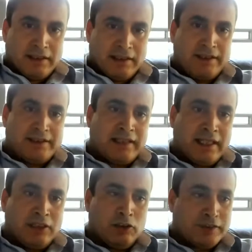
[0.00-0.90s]
that this
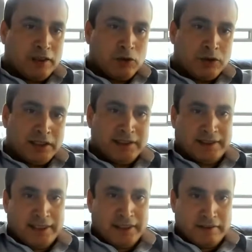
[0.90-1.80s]
kind of solutions
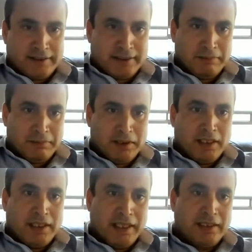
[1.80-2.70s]
is interesting.
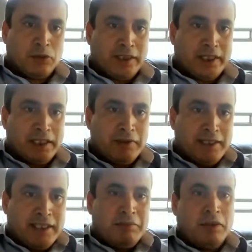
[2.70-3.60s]
And together with
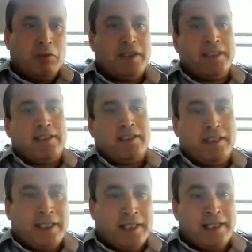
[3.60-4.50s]
him, we can
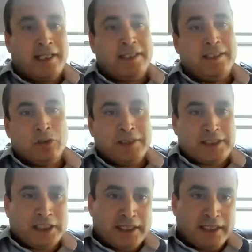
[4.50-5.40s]
take, and through
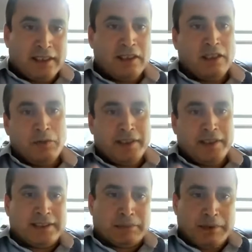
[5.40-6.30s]
his channel, we
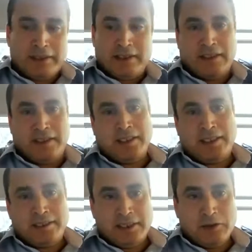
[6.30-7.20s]
can spread
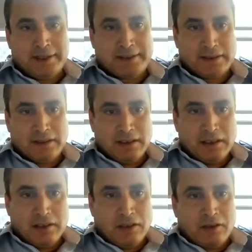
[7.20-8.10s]
in the US.
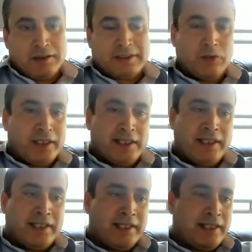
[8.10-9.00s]

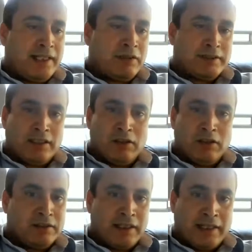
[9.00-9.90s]
Because
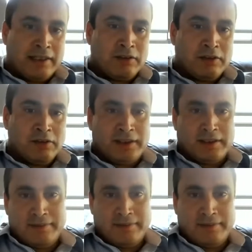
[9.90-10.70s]
alone, I cannot do it.